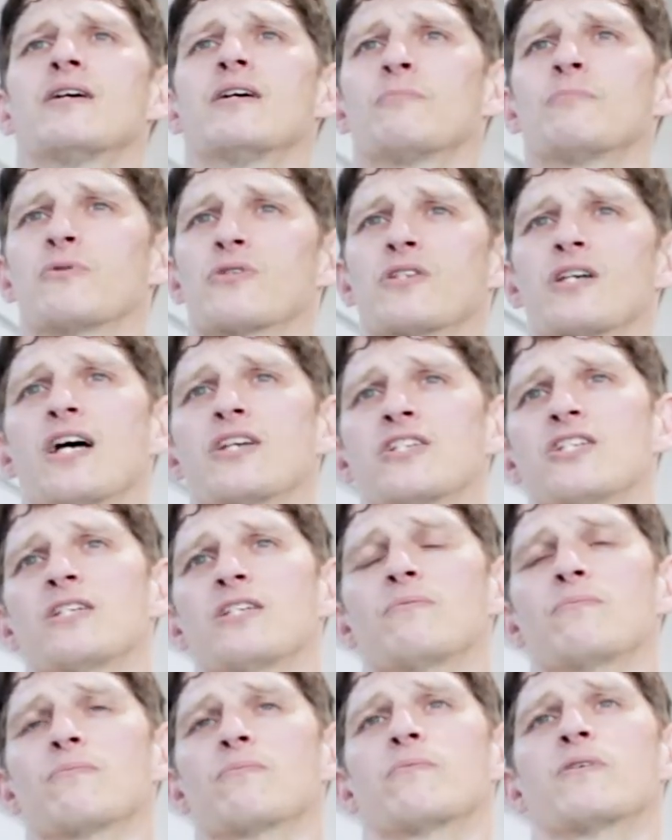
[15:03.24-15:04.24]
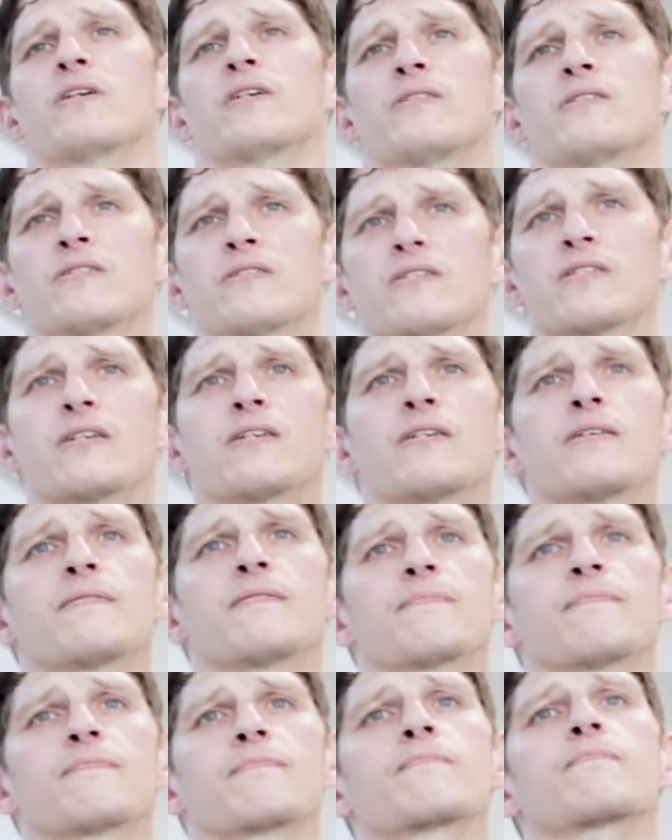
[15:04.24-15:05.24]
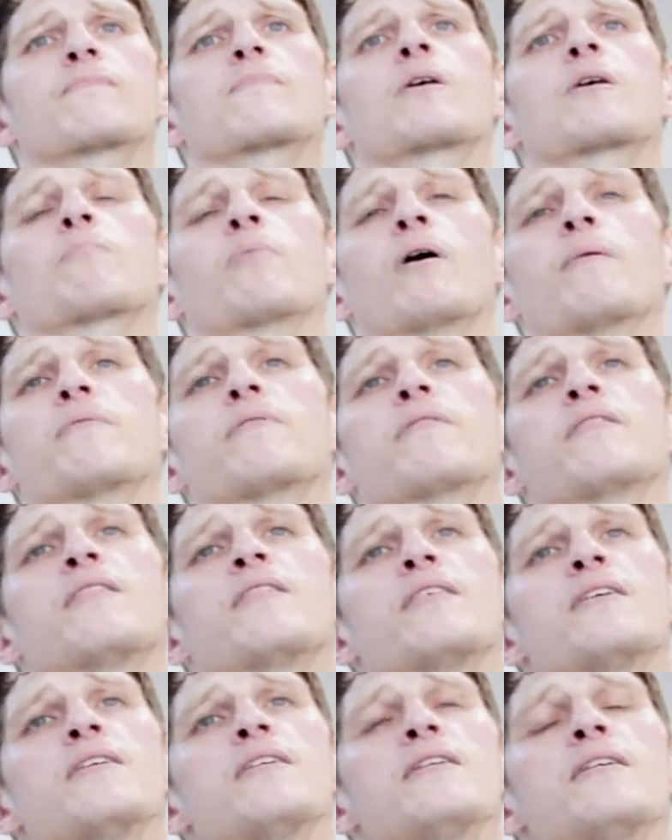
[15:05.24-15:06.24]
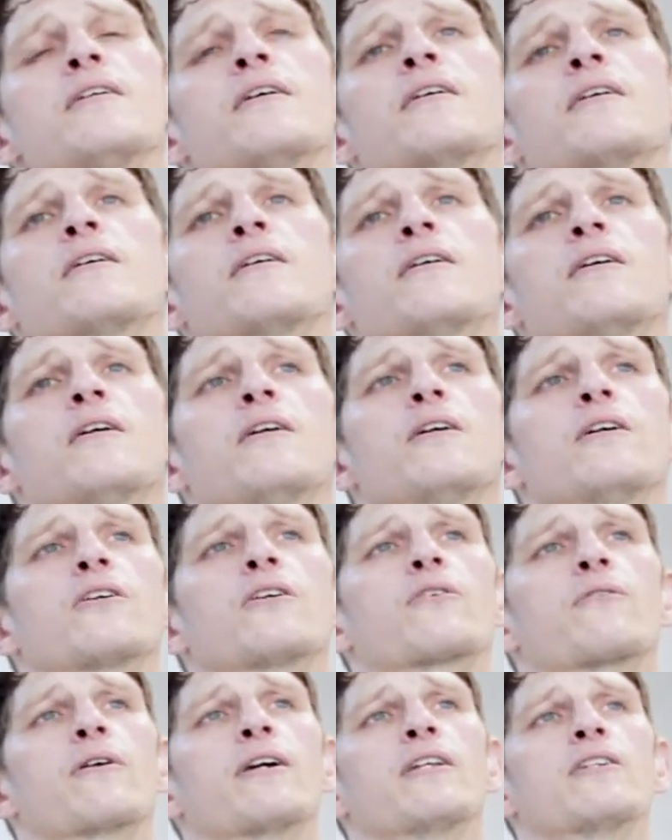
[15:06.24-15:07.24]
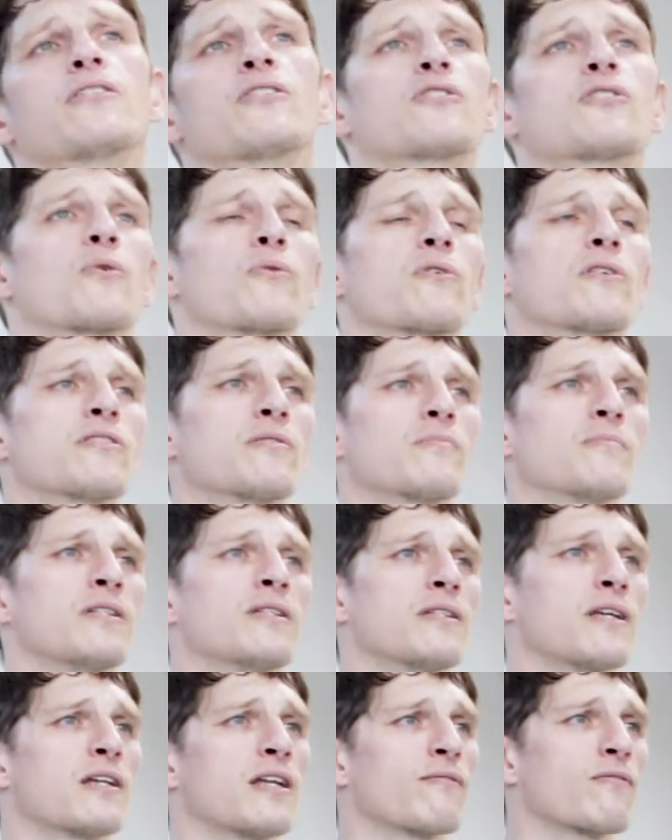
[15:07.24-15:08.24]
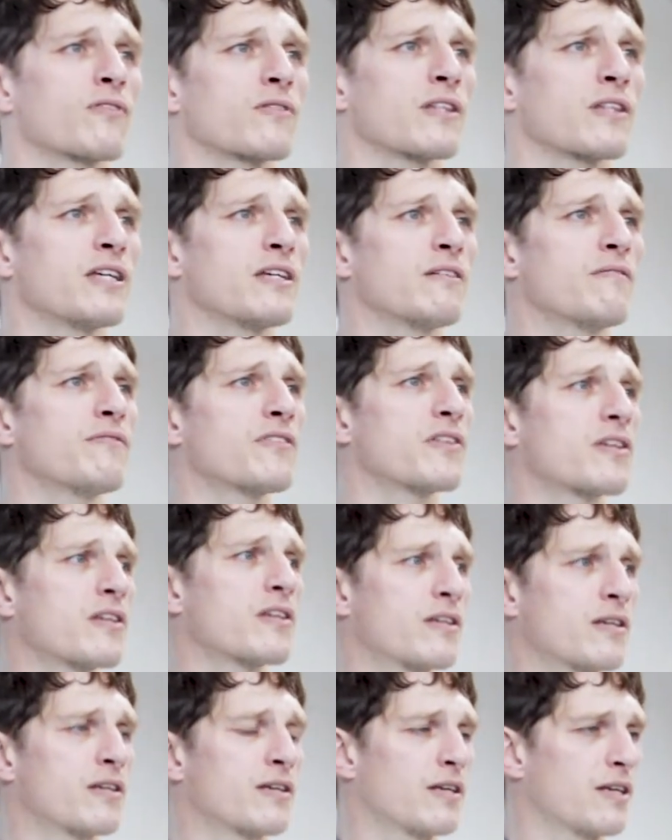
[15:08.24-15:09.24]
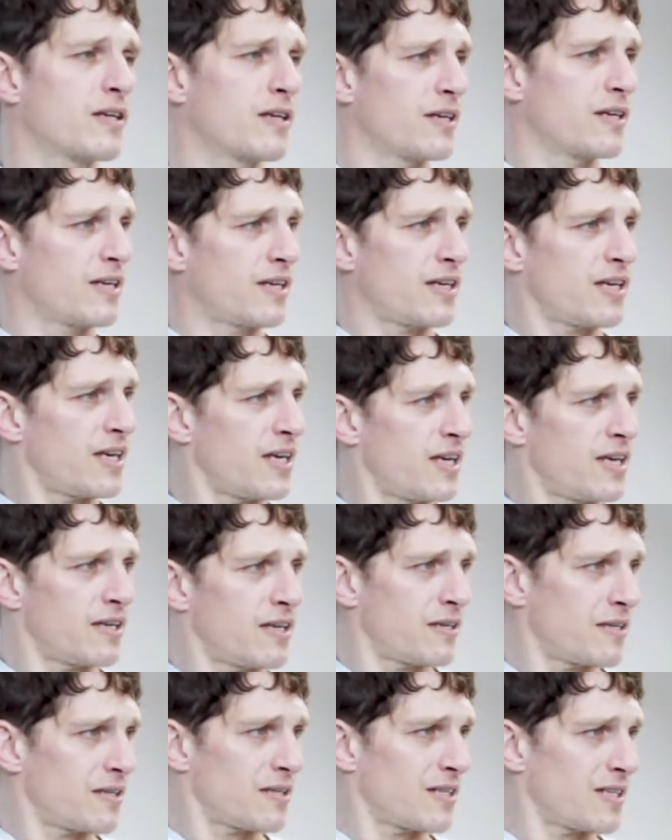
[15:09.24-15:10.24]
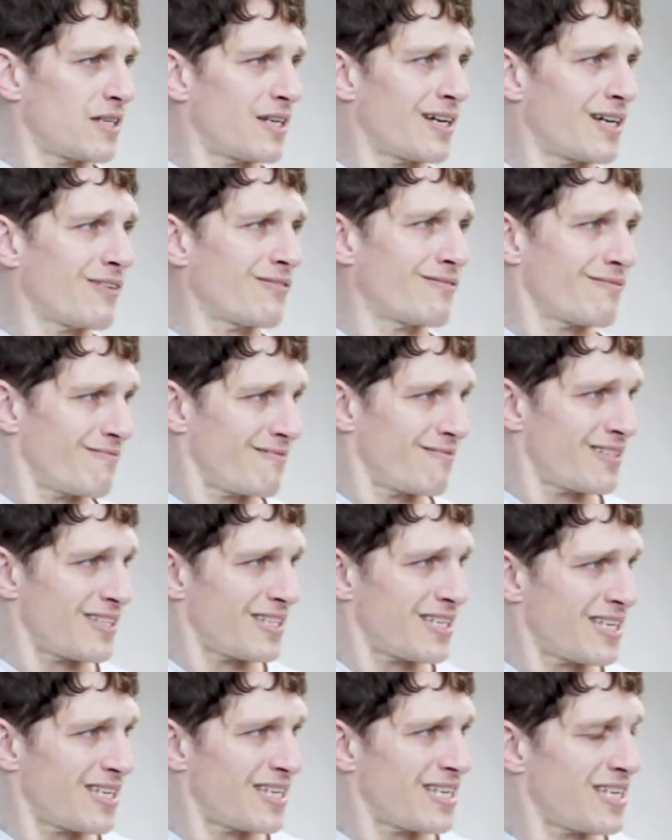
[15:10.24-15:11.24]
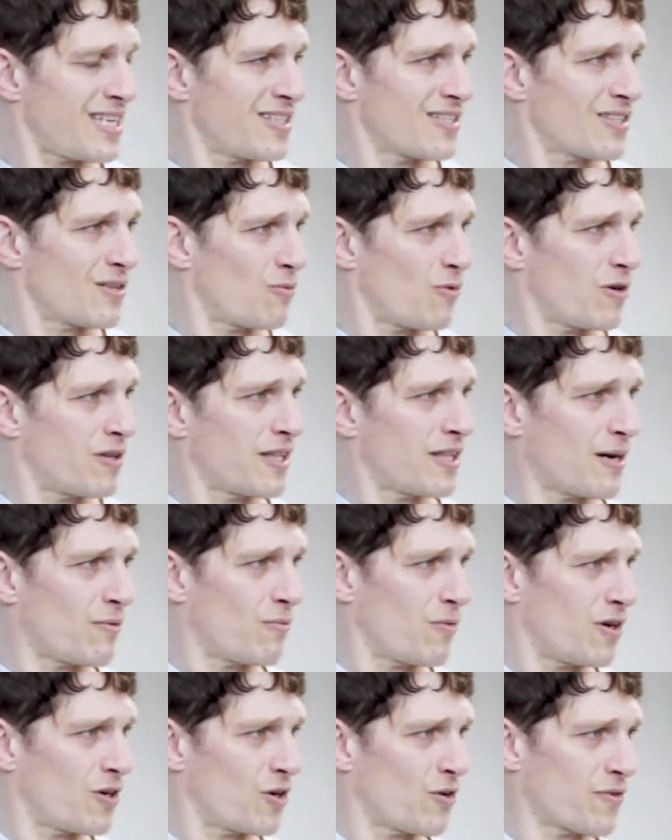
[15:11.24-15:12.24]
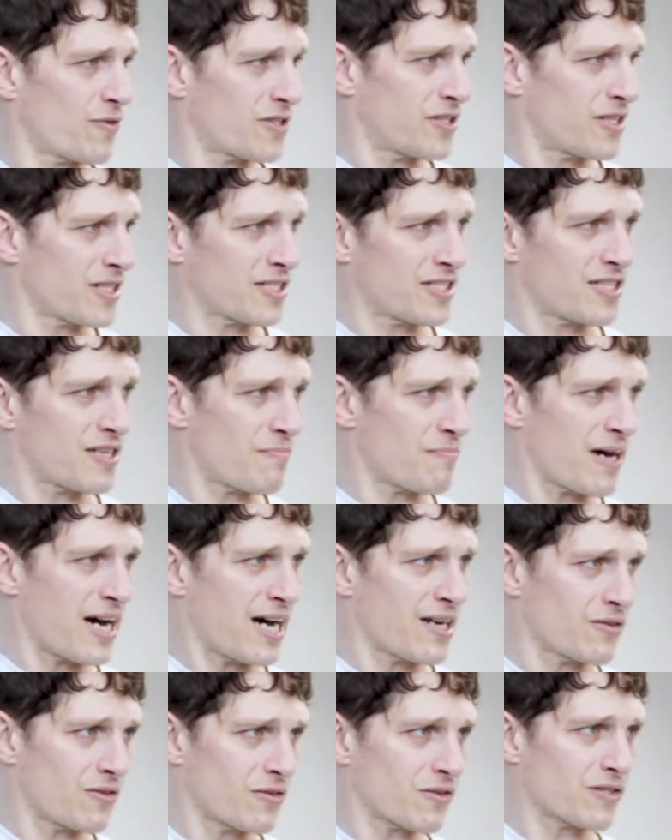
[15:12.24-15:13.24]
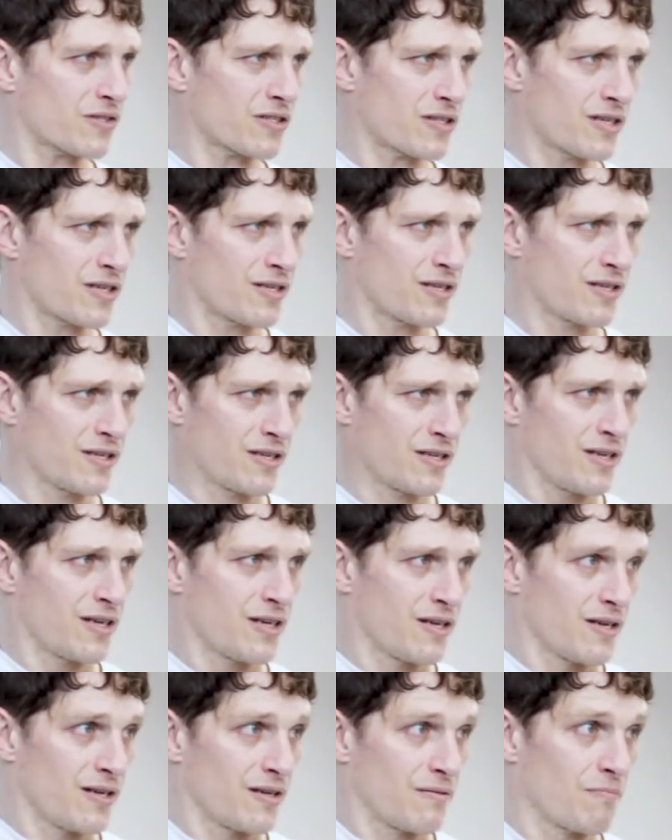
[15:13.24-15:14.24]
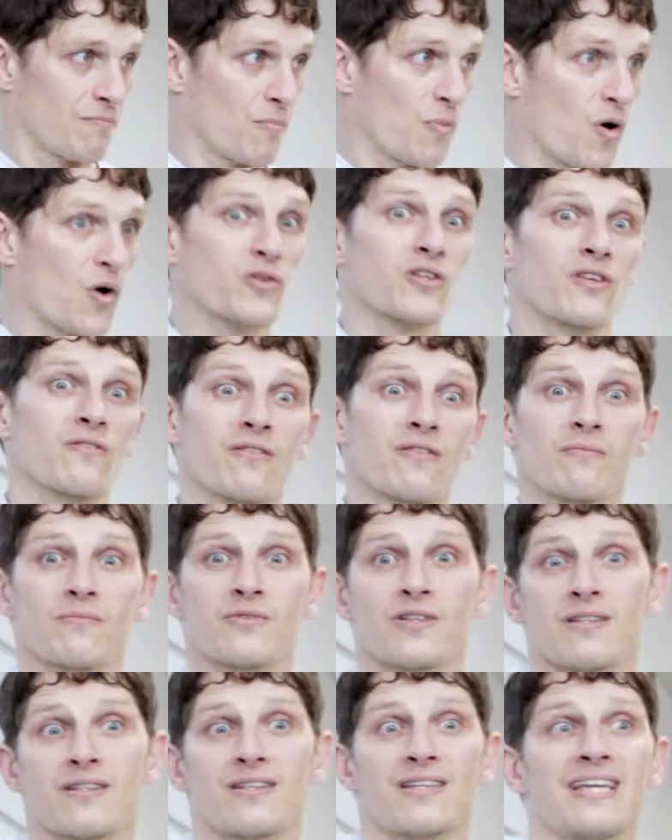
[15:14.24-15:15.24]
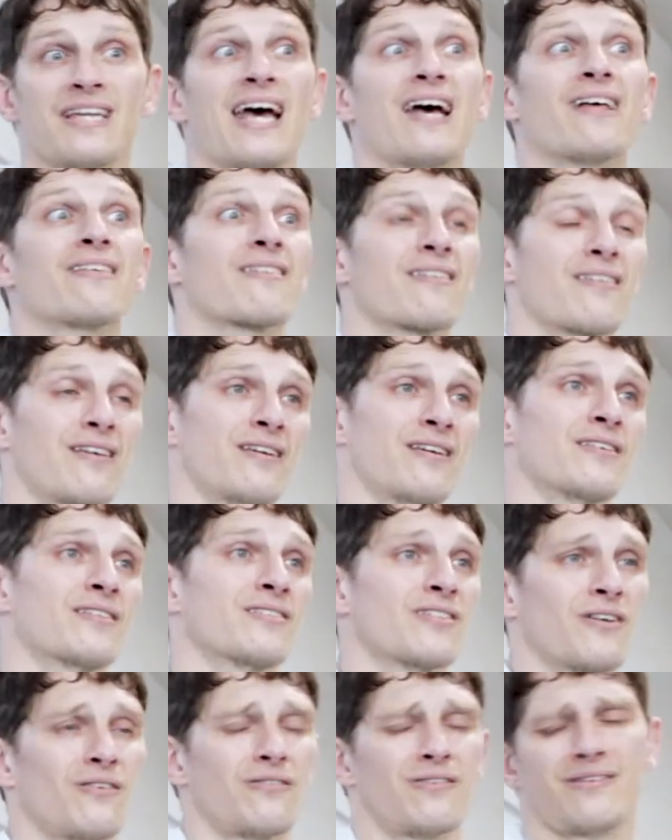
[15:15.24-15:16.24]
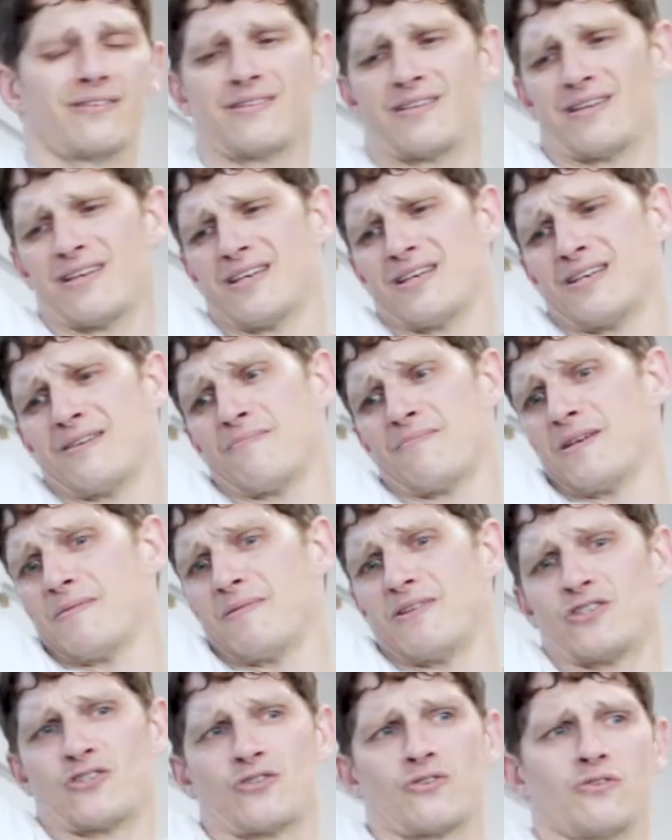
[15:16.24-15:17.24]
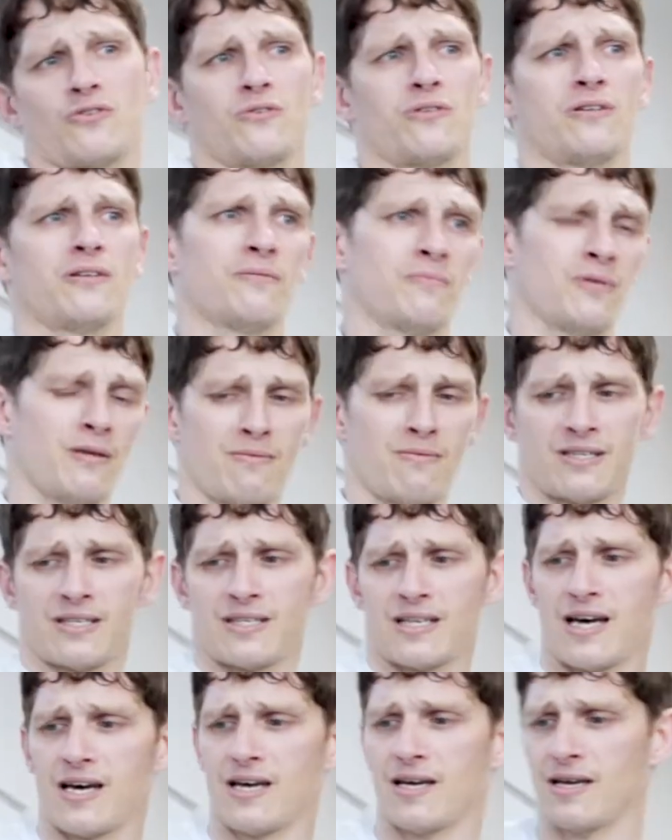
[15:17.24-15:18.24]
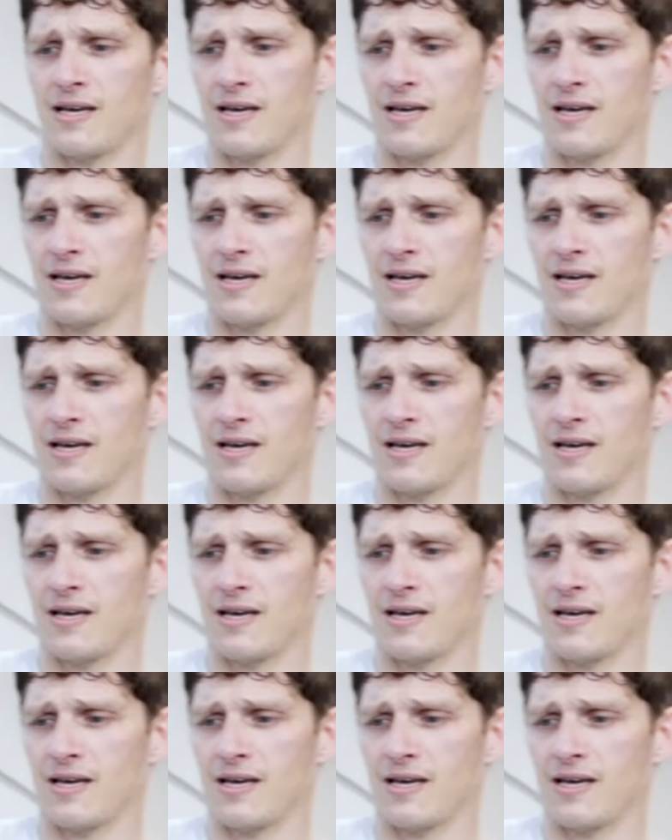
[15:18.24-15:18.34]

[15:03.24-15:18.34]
Musashi was probably the greatest swordsman that ever lived. And, you know, he's the one that won over 60 battles, most of them to the death. So maybe it's true, maybe it's not.